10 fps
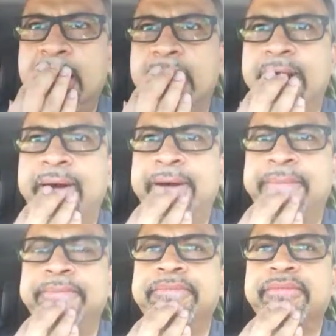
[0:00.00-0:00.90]

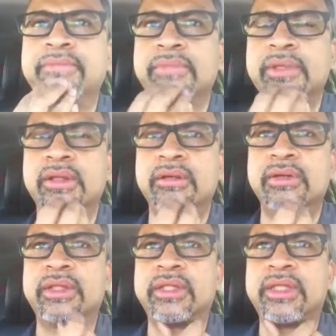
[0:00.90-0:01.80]

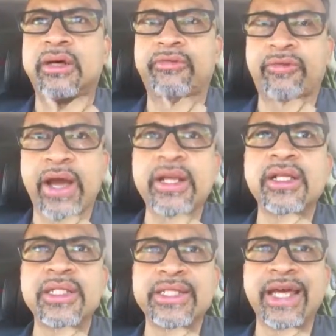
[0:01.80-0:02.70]
The
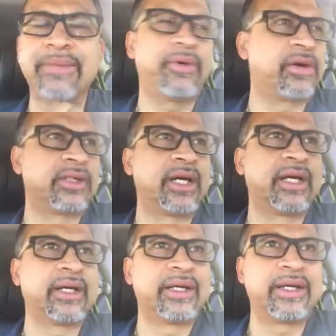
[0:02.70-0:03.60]
final step, or
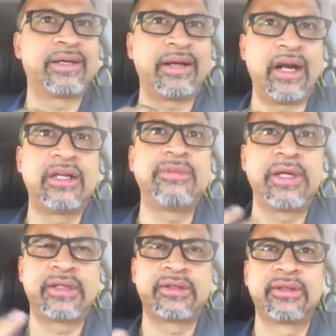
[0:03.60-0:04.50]
the
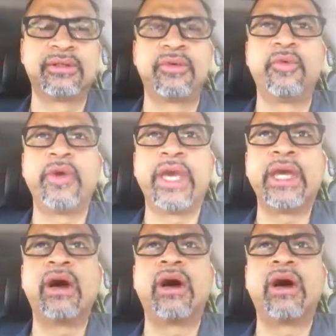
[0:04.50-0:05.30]
ultimate way